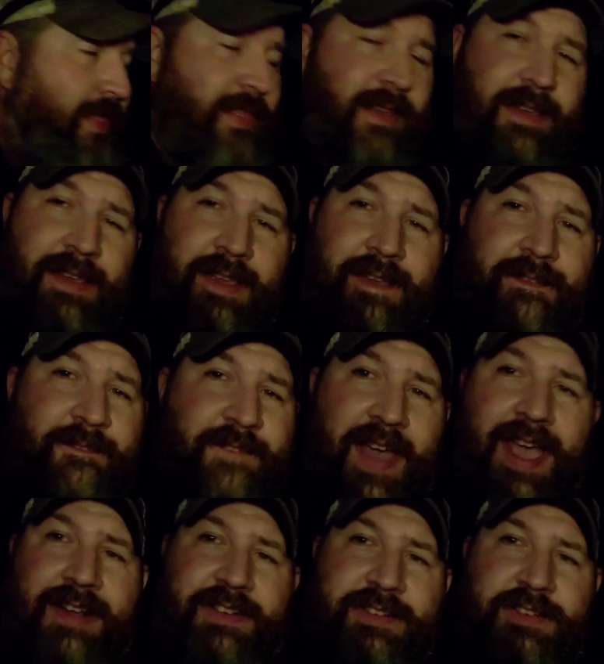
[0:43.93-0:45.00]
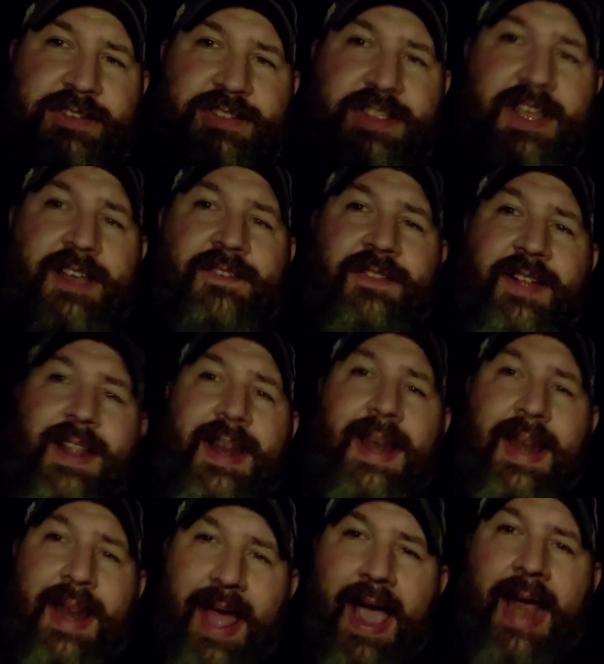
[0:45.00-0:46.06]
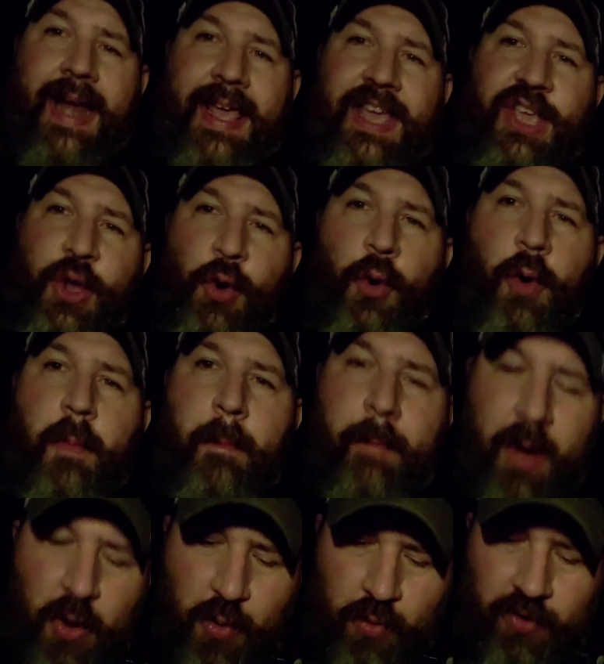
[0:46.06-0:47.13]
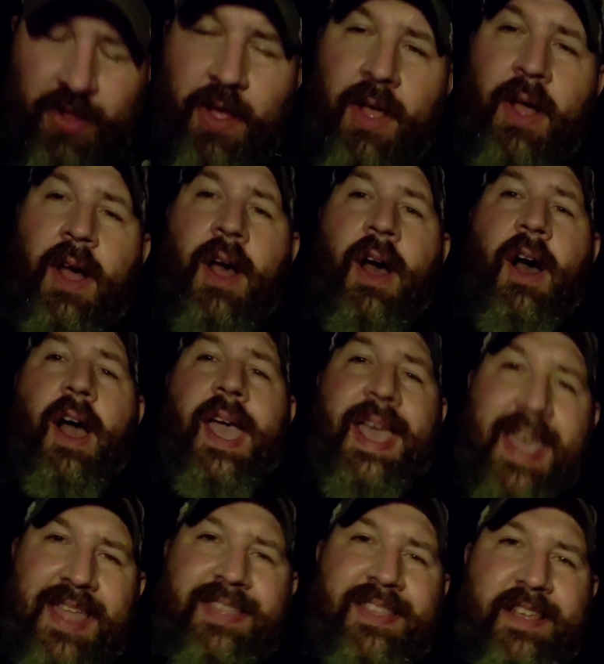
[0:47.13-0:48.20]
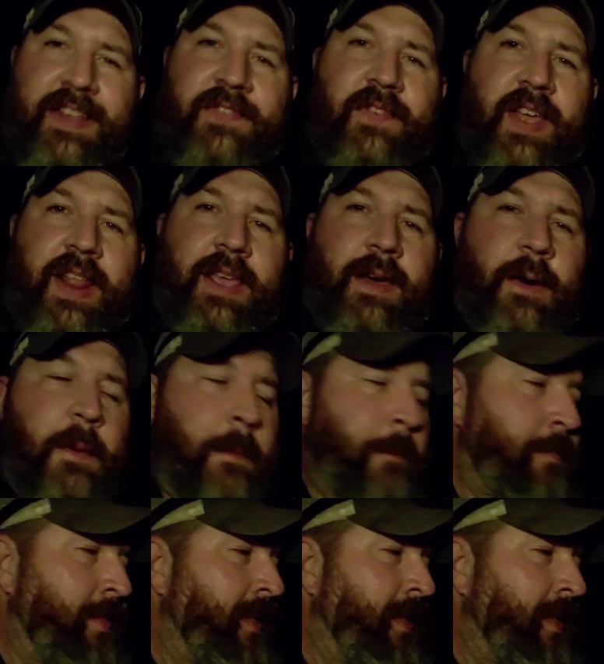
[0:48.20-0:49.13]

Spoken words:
the factors of lighting your boat in this video.